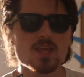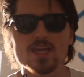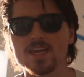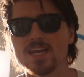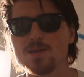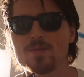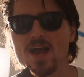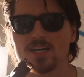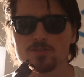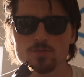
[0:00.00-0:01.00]
It can
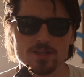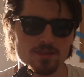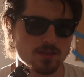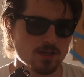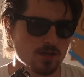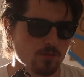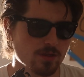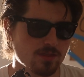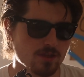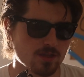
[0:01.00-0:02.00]
impact with
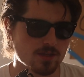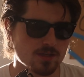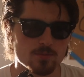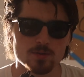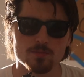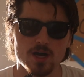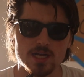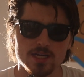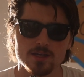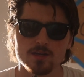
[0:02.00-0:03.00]
the human
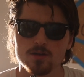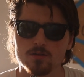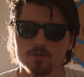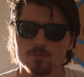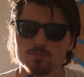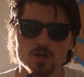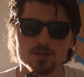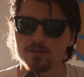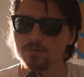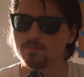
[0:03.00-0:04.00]
body or
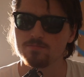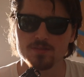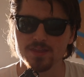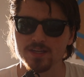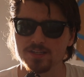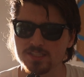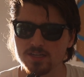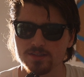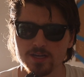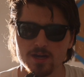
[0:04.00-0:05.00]
other things
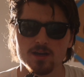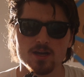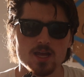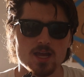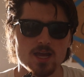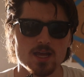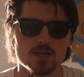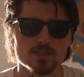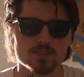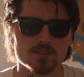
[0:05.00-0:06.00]
out there.
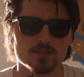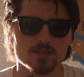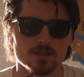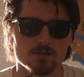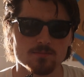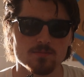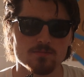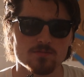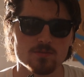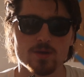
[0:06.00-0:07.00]
And
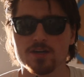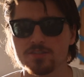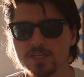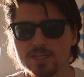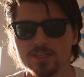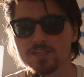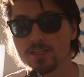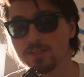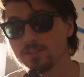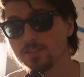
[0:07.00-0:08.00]
from my understanding, it
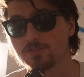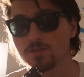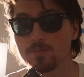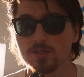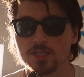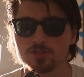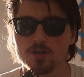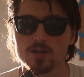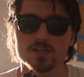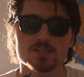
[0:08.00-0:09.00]
can disrupt
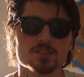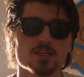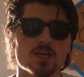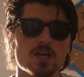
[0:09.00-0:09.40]
electronics.